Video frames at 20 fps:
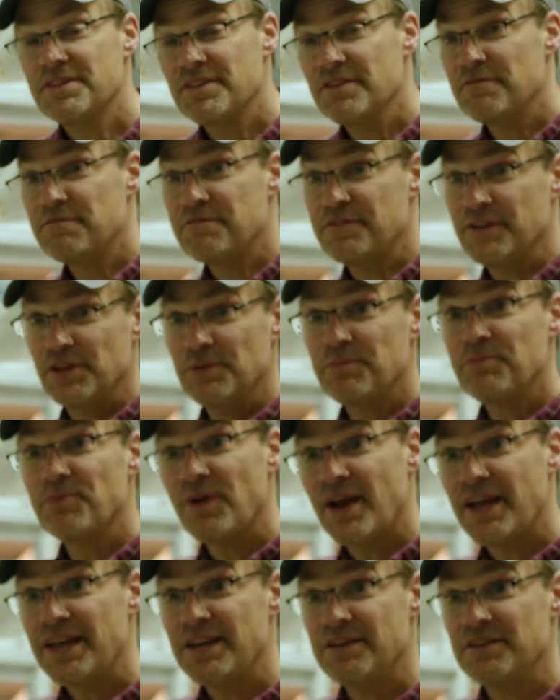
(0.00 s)
at the Philip
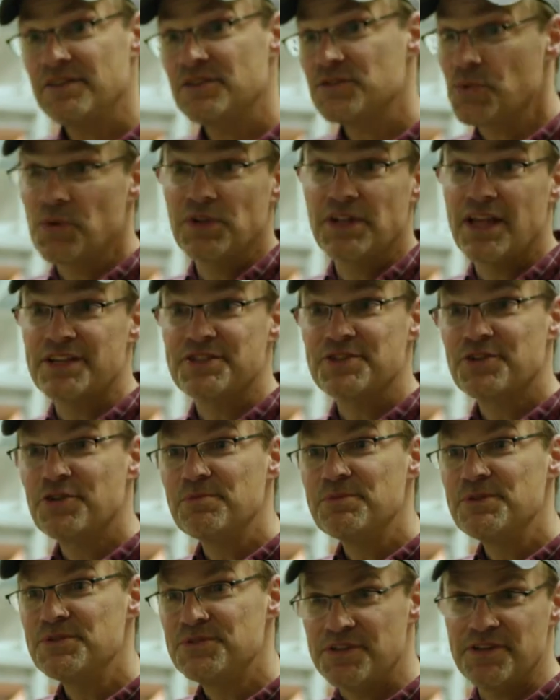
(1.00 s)
Wright
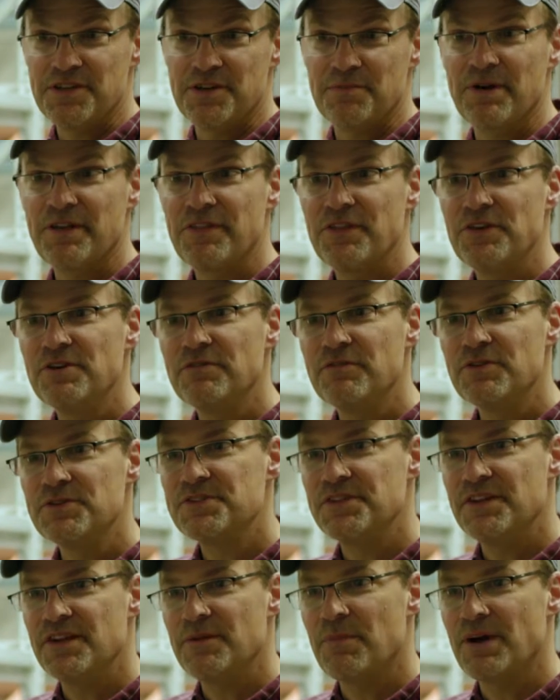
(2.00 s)
Zoological Museum on the
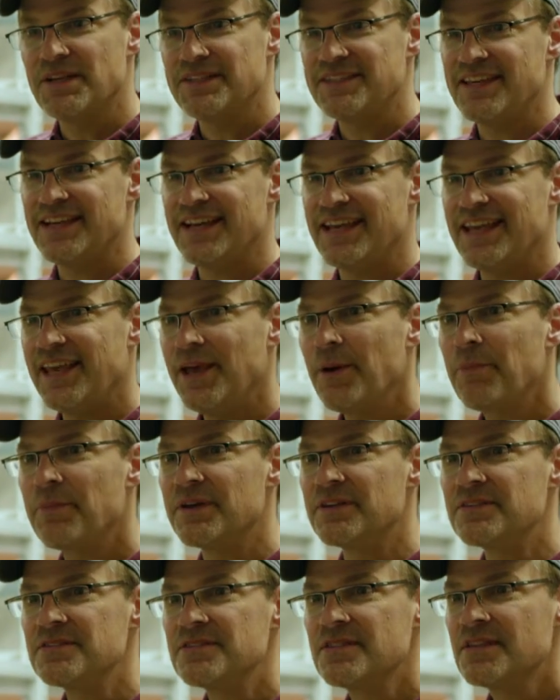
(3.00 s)
University of Montana
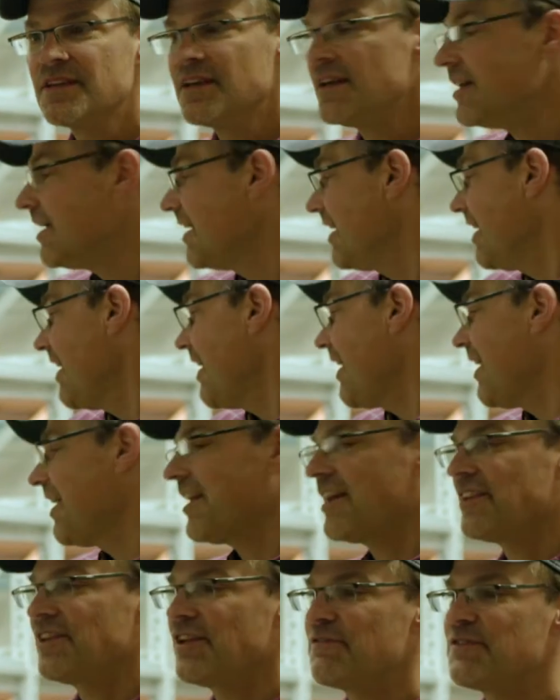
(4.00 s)
campus, and
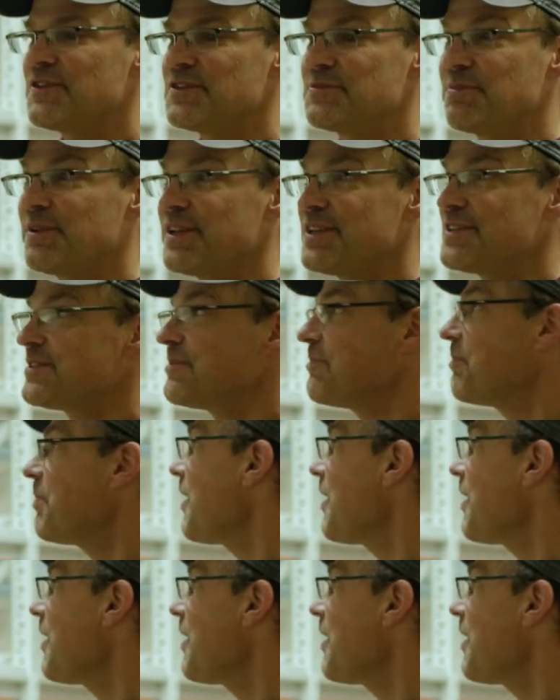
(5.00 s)
I love this place in